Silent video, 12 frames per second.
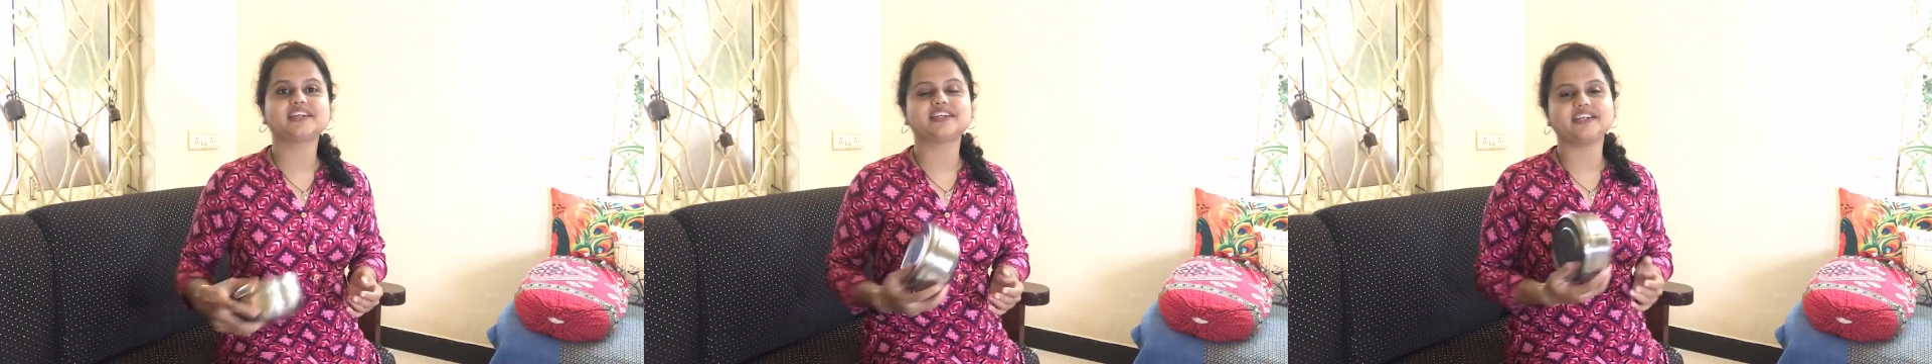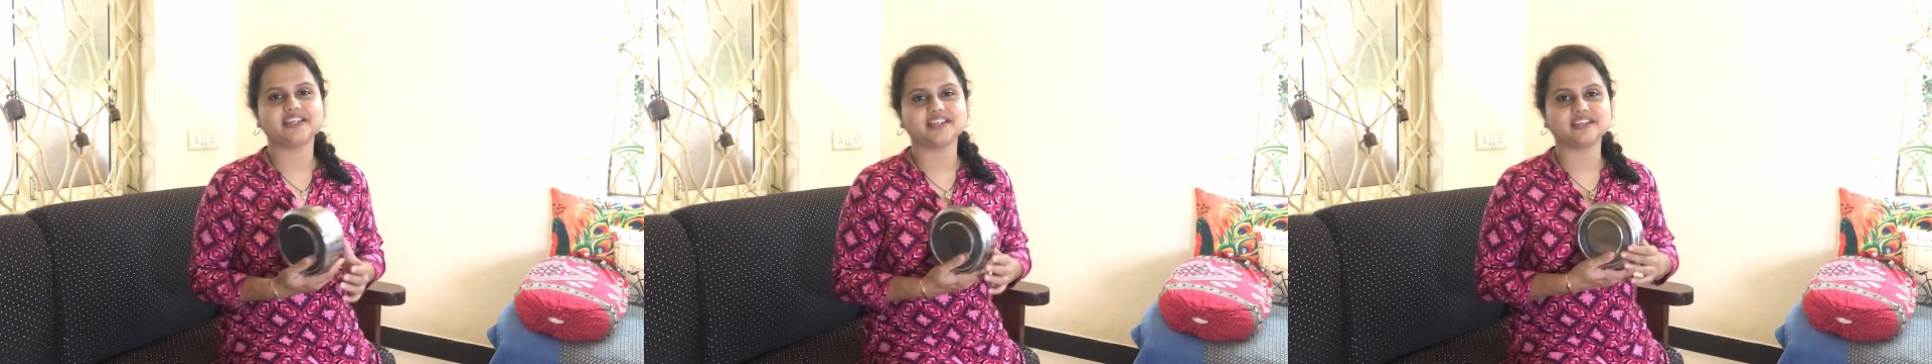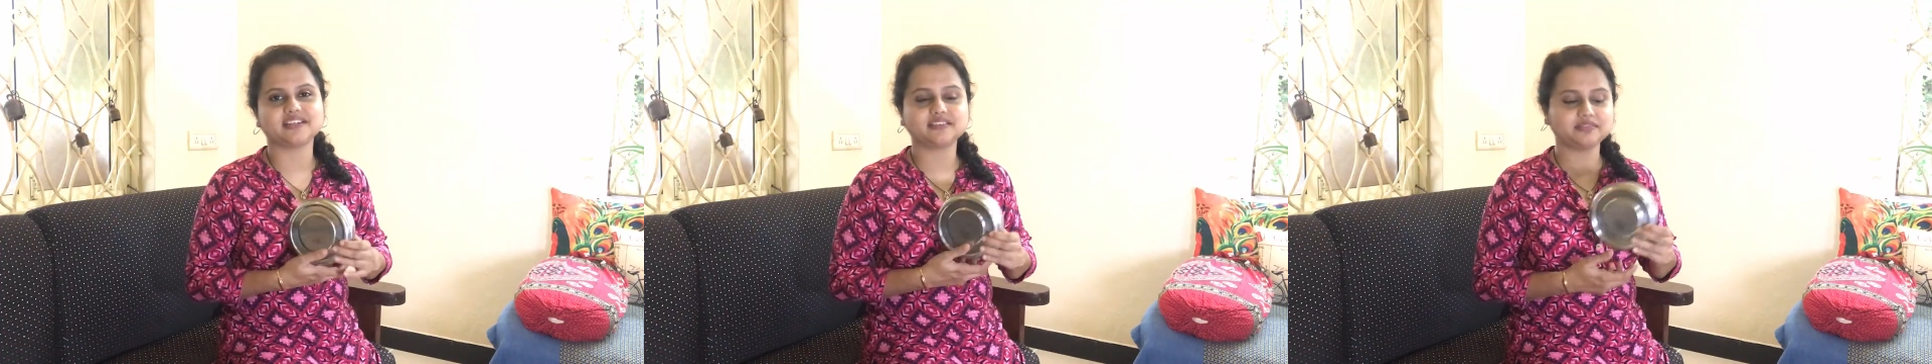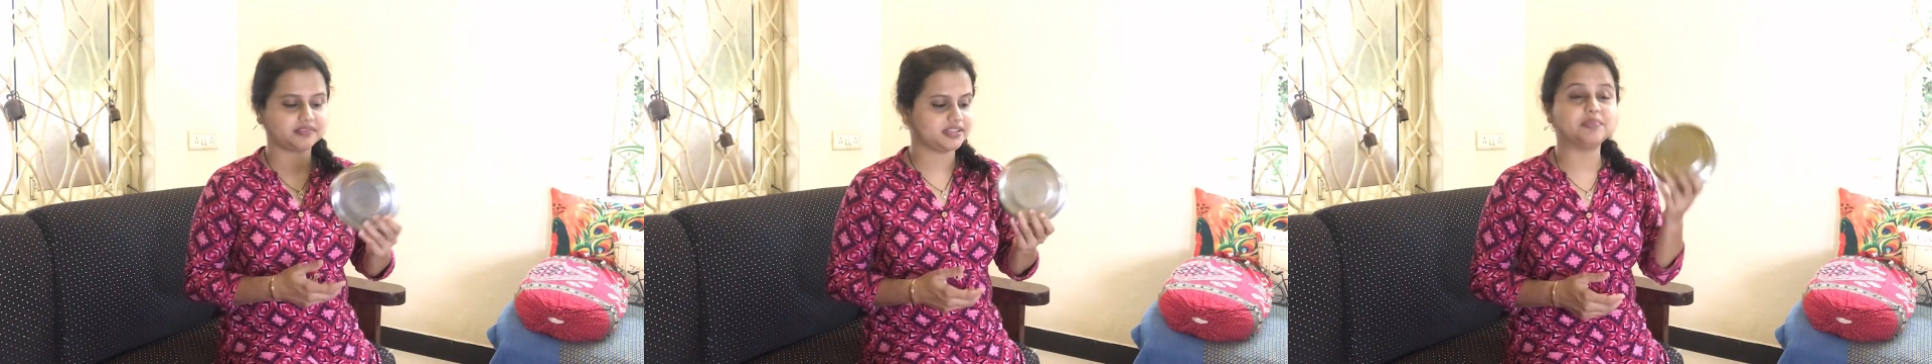
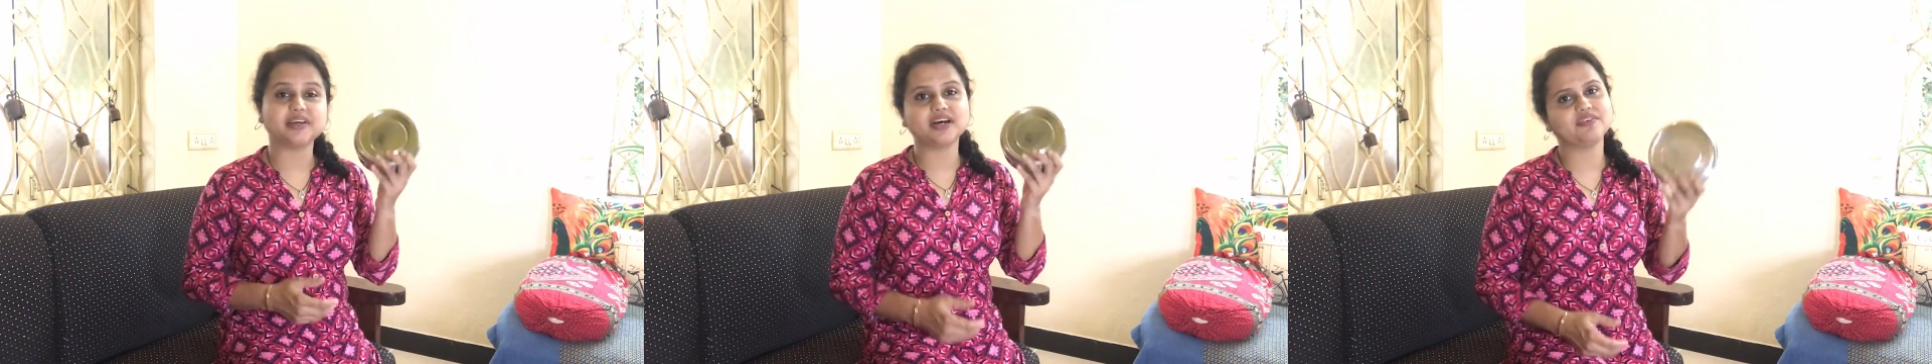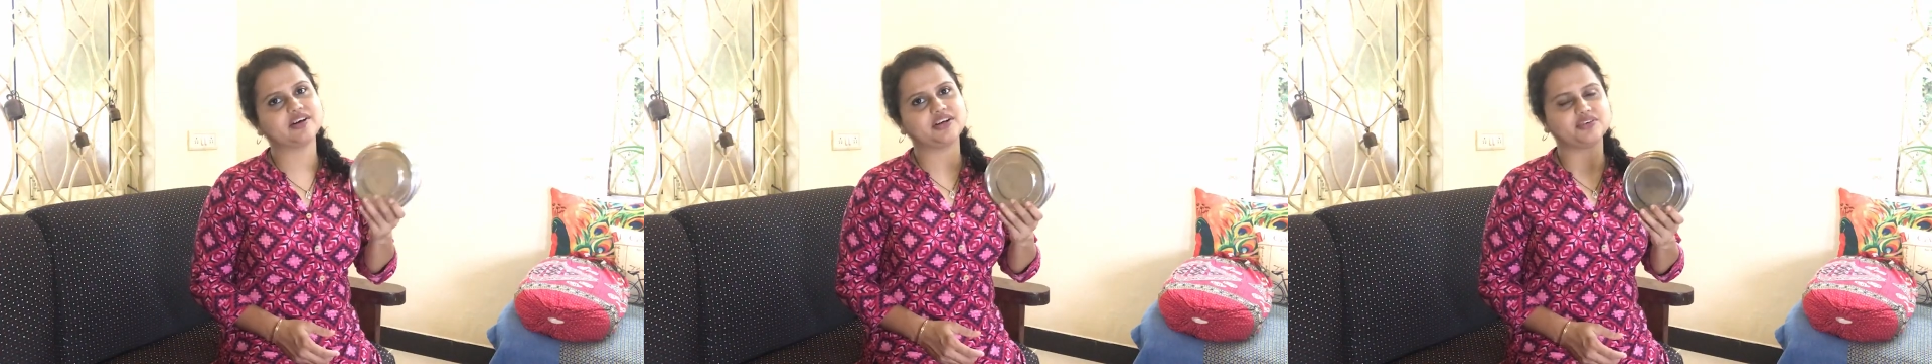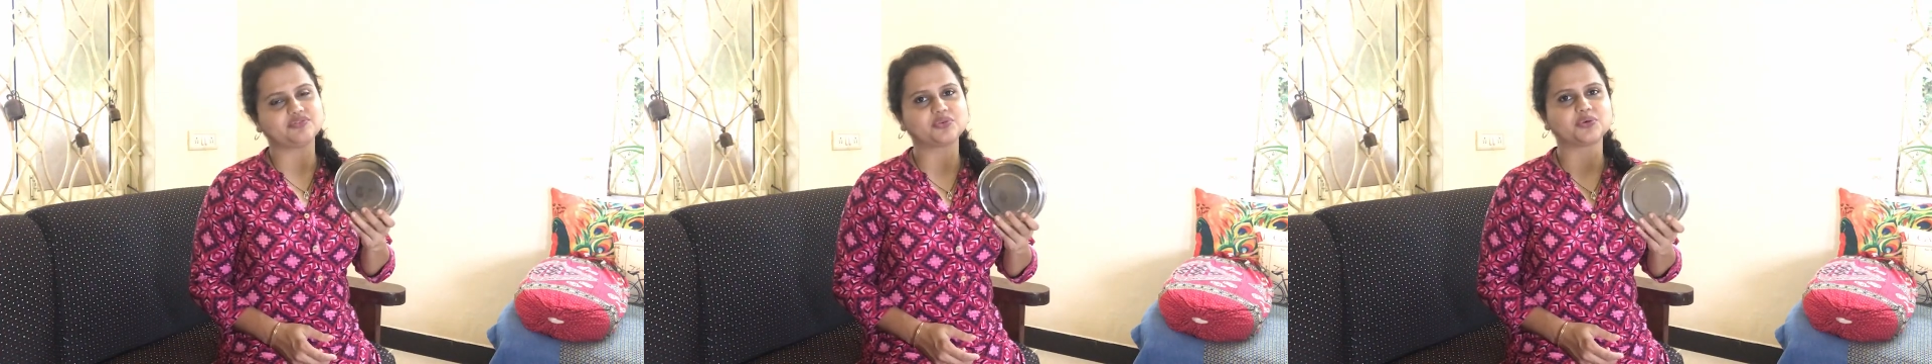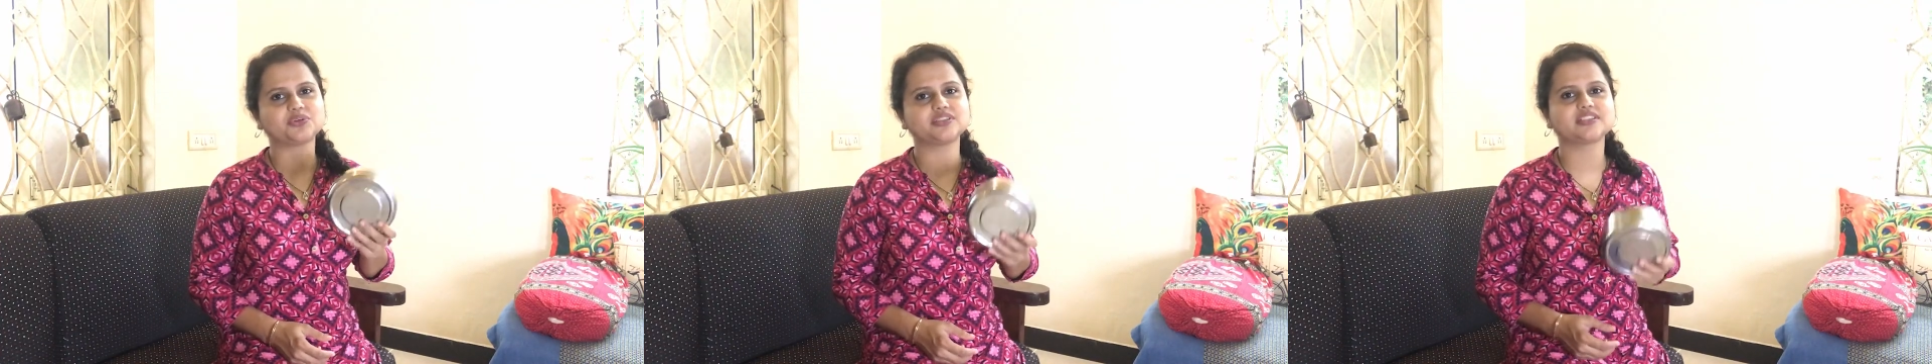container, a bigger one of
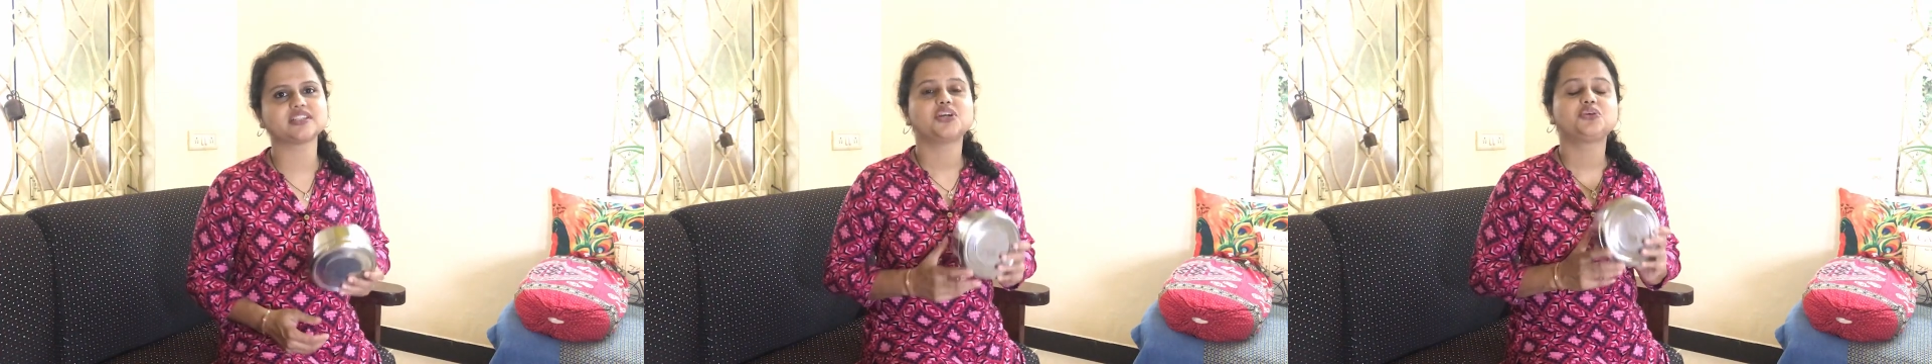course,